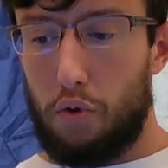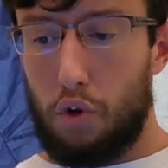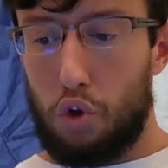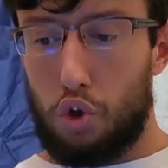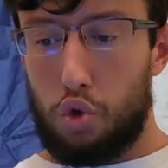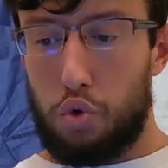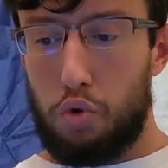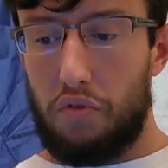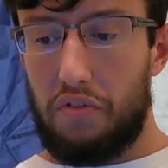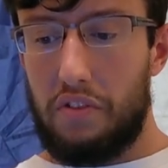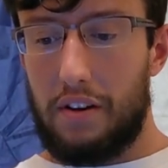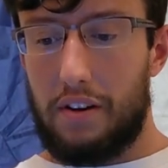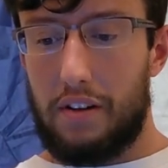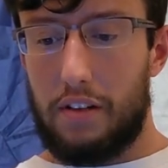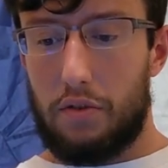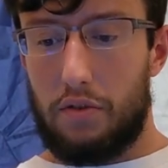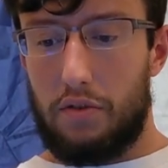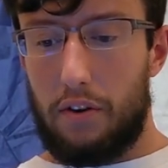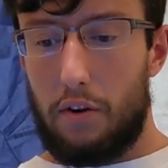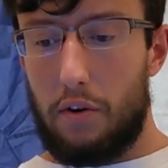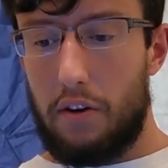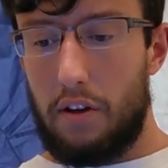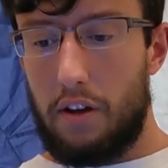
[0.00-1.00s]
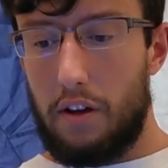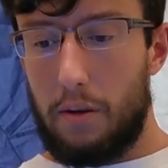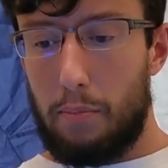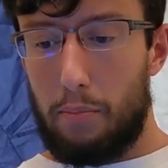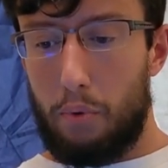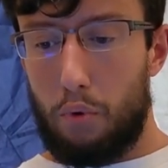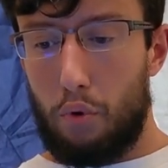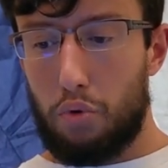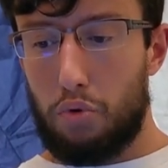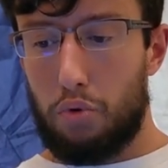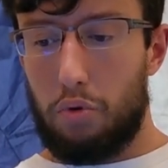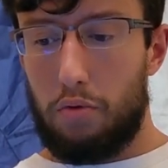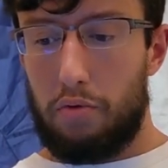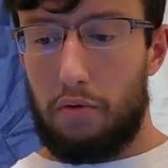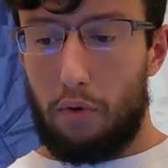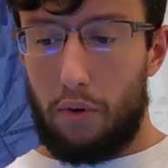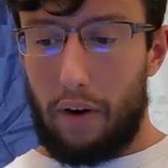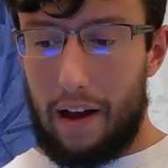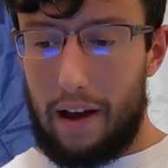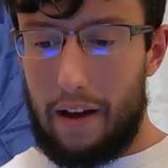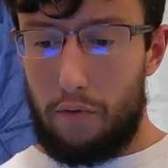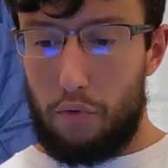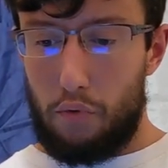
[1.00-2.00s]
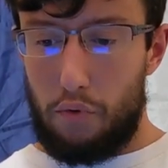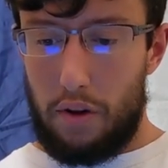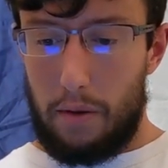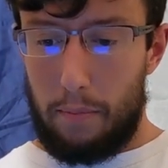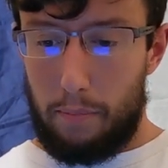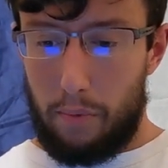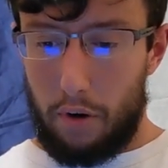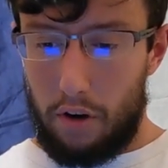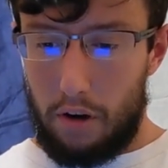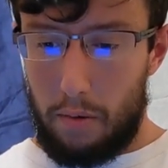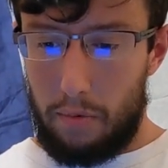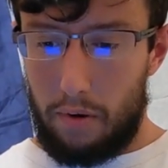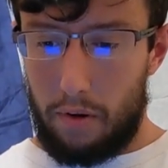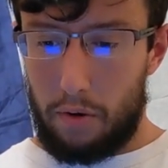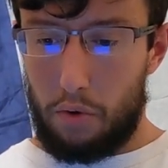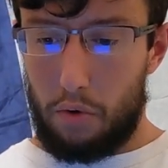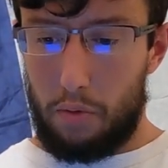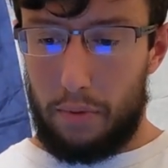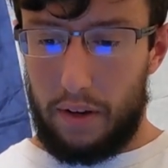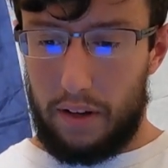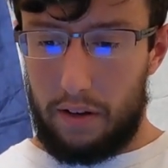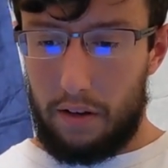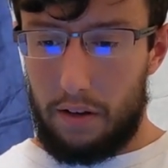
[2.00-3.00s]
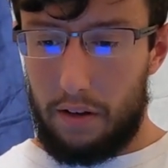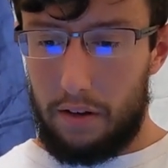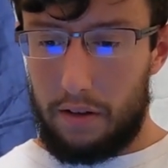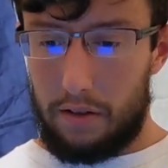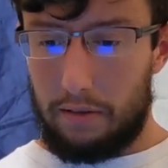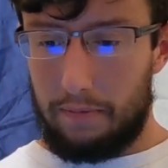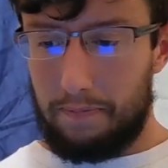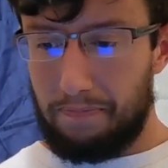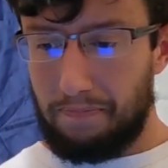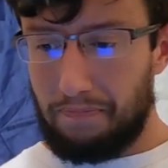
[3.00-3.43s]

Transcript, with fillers: a truth that is very important for every bodybuilder because